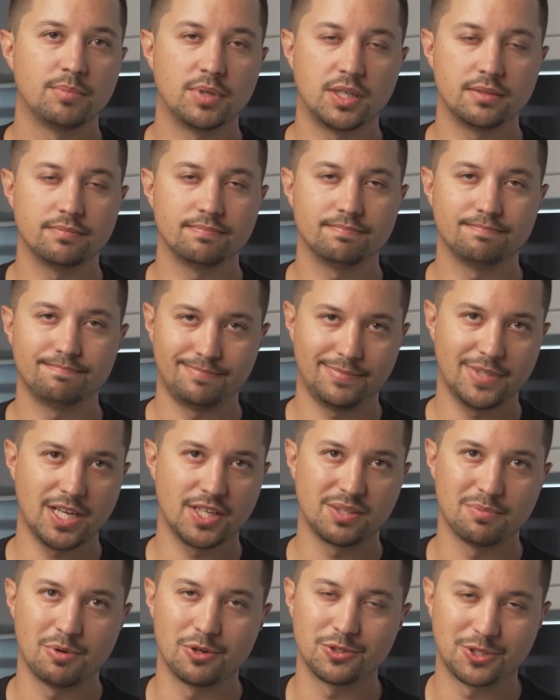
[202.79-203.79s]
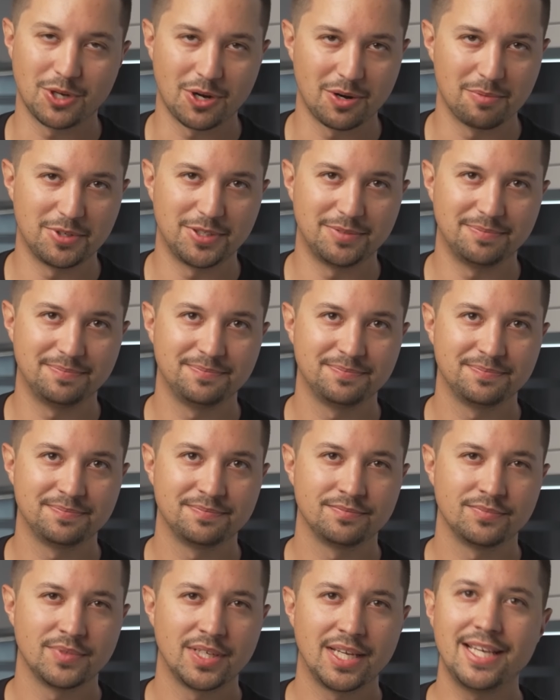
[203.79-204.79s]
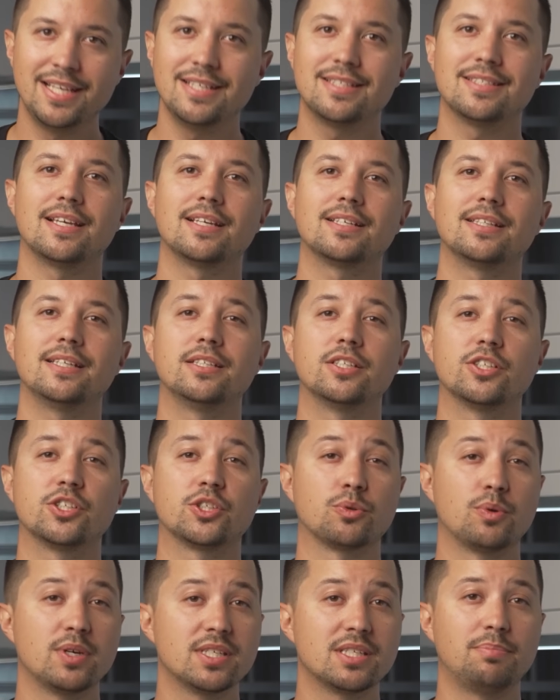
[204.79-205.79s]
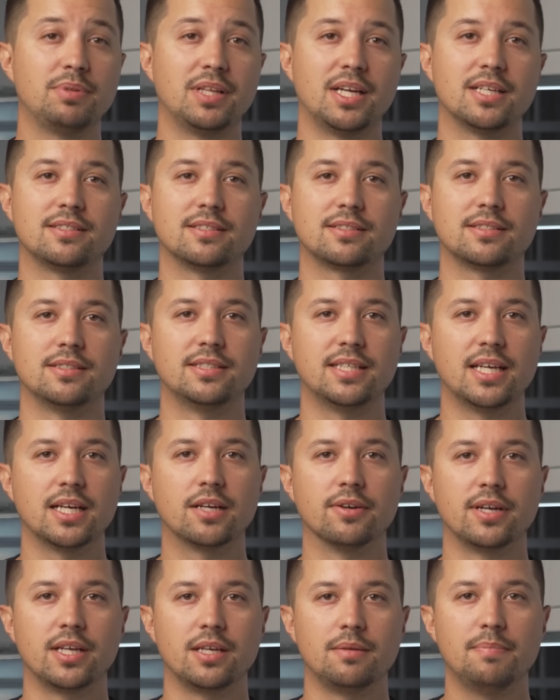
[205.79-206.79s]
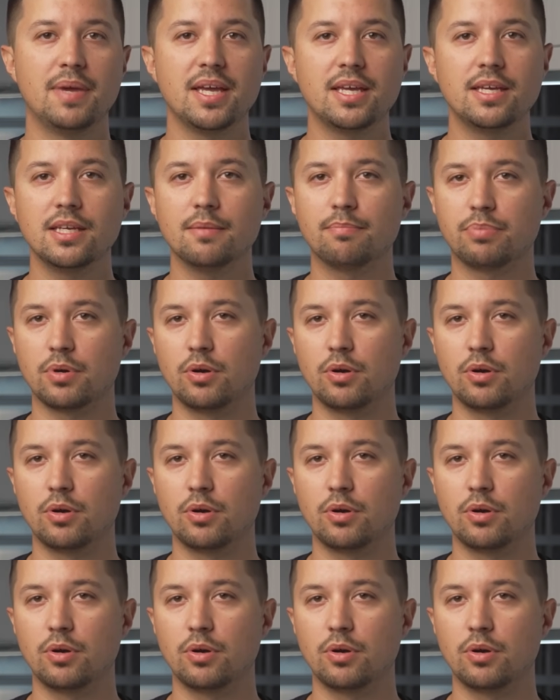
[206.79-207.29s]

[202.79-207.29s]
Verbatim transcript: but not the most durable. Heat cycling destroys a plastic's integrity, making it